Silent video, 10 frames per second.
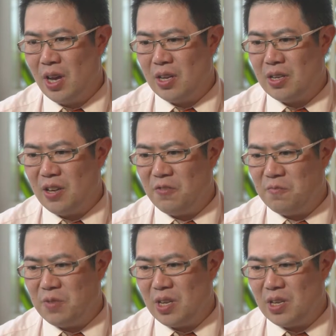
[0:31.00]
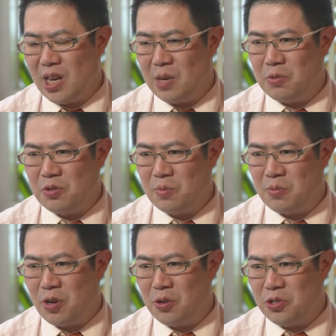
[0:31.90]
they've been able to
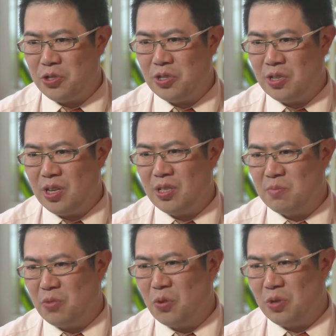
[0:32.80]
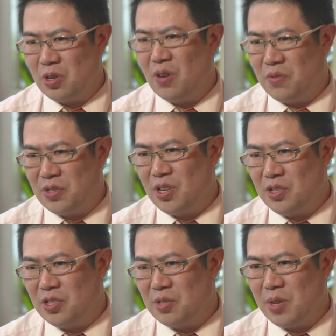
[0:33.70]
approach these important
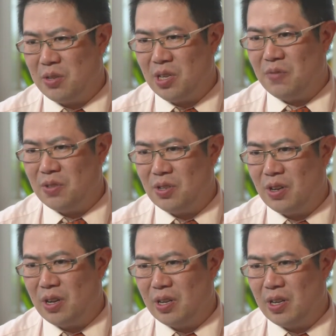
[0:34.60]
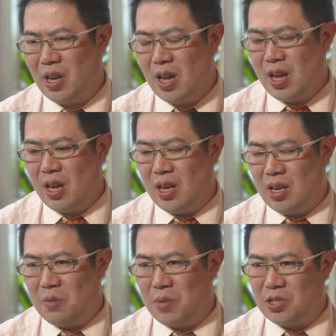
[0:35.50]
conversations about death and dying in
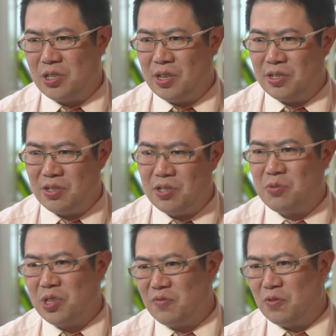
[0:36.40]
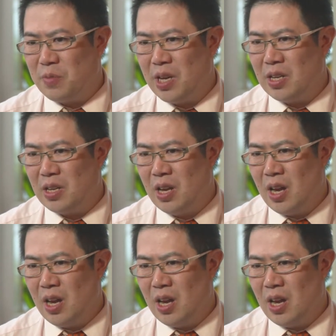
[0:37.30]
a much less stressful manner.